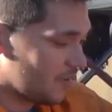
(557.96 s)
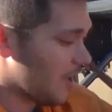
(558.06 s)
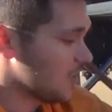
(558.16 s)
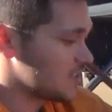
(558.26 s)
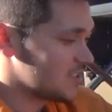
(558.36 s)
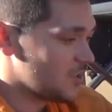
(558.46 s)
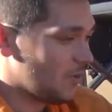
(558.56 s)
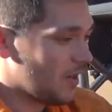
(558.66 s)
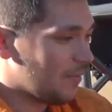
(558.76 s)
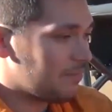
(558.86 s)
cost is going
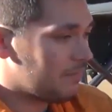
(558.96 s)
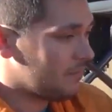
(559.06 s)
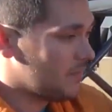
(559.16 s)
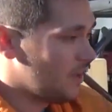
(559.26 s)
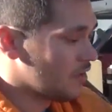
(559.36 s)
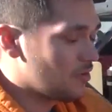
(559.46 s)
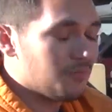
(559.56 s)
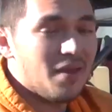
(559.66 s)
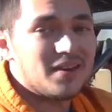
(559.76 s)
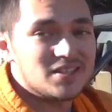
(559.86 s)
up
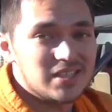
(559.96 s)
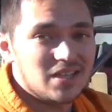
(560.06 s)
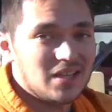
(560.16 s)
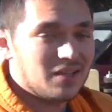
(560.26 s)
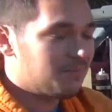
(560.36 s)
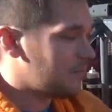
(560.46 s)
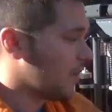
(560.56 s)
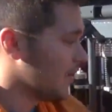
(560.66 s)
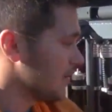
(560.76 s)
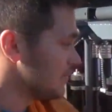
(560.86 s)
tremendously.
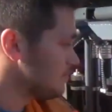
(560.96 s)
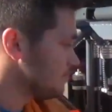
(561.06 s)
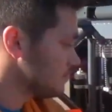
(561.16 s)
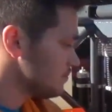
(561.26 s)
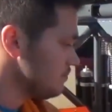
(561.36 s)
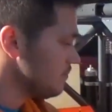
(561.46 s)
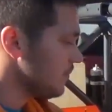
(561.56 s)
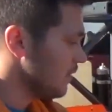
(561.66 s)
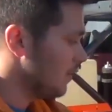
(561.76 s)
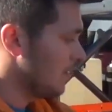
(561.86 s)
But
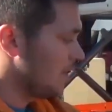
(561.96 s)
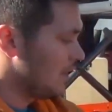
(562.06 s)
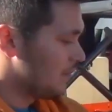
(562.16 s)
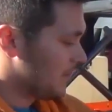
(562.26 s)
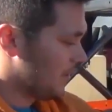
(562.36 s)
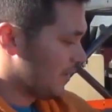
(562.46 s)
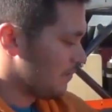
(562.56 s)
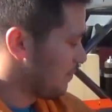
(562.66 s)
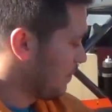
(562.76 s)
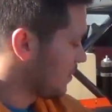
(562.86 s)
when
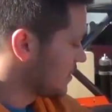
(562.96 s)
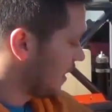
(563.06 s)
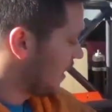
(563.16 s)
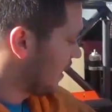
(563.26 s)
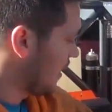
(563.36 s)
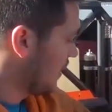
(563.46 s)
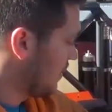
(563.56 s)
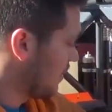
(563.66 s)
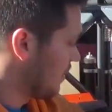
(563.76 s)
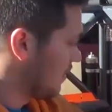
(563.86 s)
people say
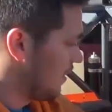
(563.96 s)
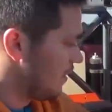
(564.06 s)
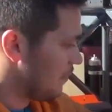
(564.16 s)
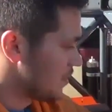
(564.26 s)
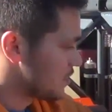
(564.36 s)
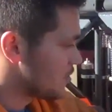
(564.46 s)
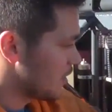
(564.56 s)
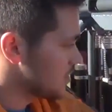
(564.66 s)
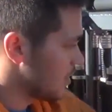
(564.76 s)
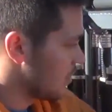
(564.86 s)
monster
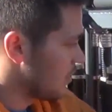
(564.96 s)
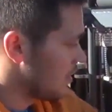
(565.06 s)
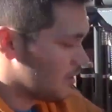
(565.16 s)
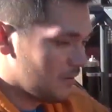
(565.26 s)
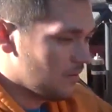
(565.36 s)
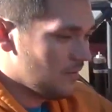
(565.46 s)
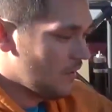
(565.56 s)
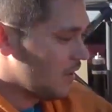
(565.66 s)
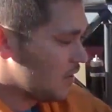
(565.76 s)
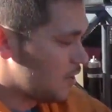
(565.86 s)
trucks are a
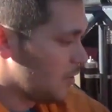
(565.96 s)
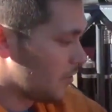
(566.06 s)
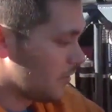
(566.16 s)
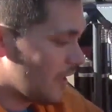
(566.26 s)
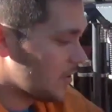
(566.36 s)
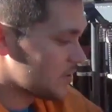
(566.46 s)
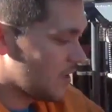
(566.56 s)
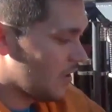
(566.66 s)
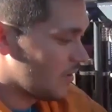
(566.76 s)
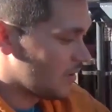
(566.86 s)

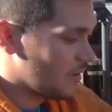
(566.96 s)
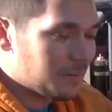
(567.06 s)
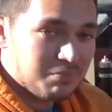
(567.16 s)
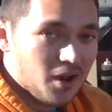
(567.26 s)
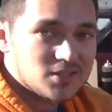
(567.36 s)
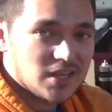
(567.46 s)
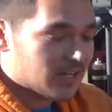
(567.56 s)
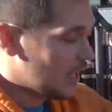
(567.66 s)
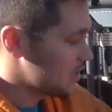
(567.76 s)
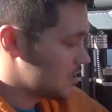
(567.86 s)
$200,000 project,
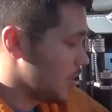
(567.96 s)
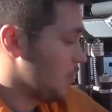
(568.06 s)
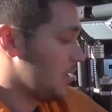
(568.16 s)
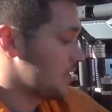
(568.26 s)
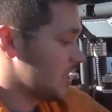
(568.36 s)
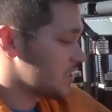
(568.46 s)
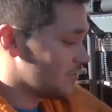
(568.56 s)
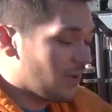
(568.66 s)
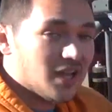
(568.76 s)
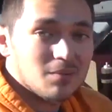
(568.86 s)
that's totally
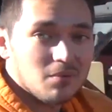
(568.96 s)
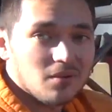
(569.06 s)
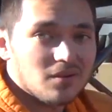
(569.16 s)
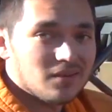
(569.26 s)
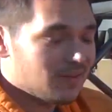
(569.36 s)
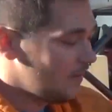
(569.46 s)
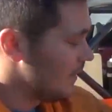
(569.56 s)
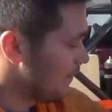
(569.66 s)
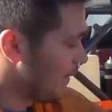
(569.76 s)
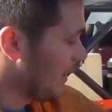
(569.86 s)
justifiable.
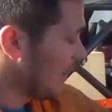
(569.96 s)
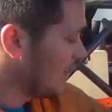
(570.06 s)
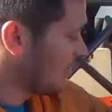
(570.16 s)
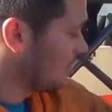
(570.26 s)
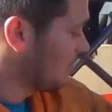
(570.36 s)
I mean, I can